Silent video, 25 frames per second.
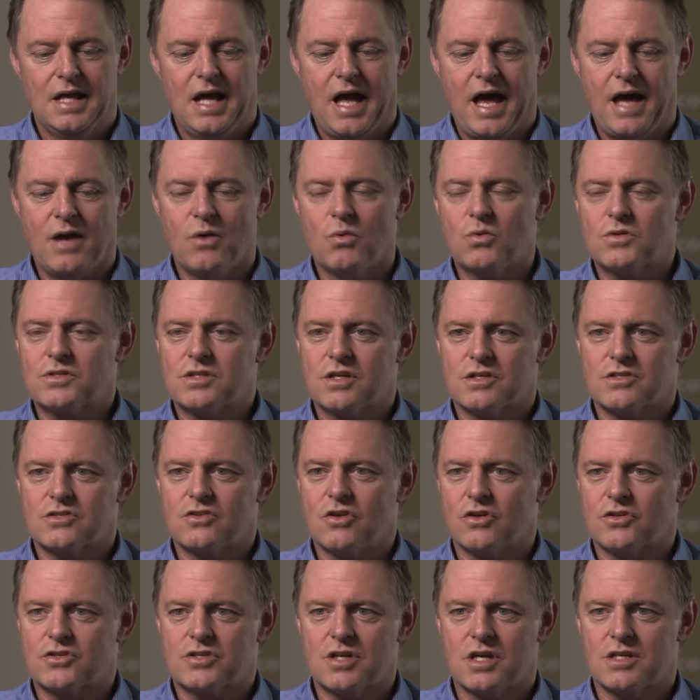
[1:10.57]
And also, it's
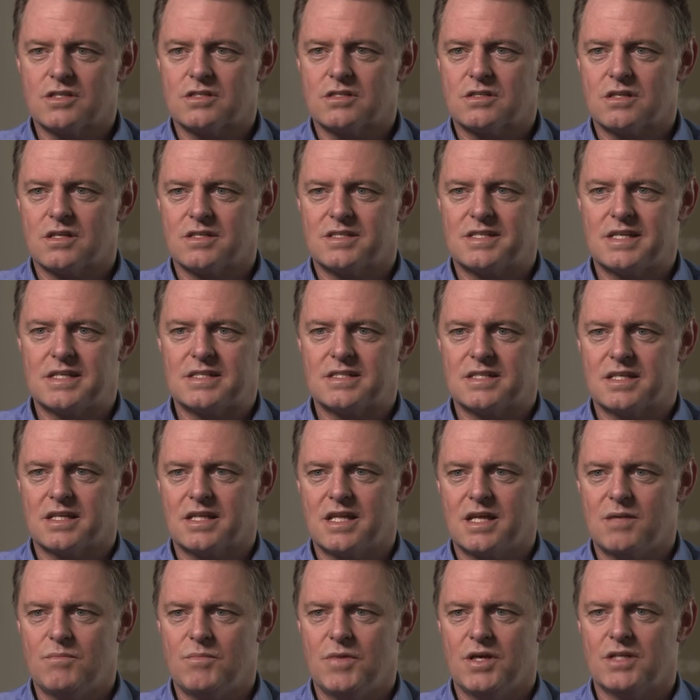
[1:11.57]
not just assessing
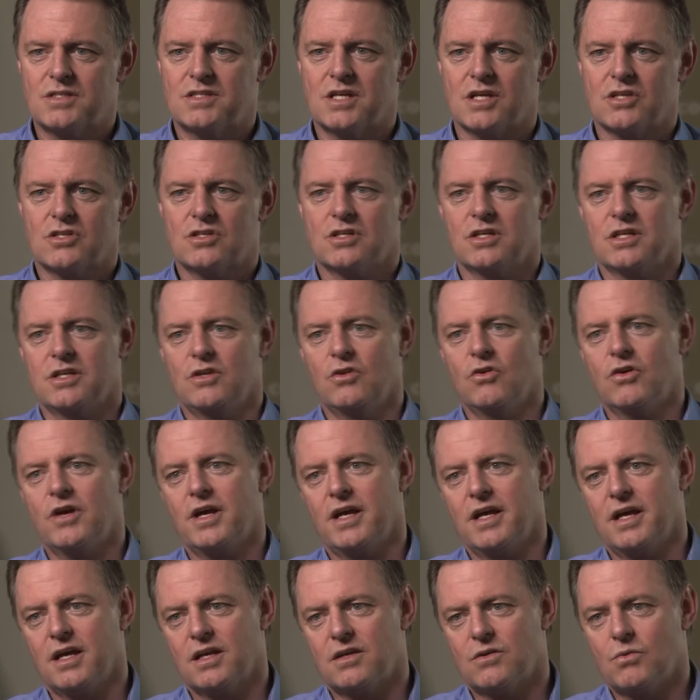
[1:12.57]
them, it's actually
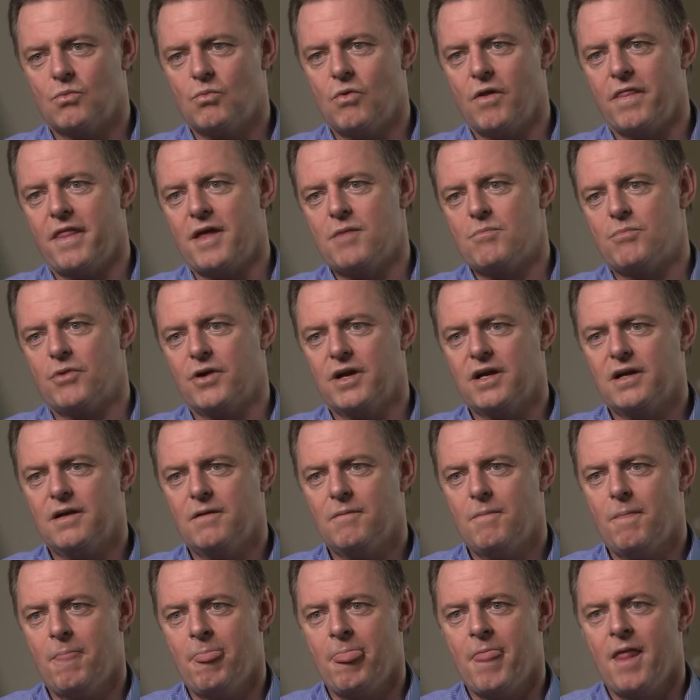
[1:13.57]
looking at what they bring.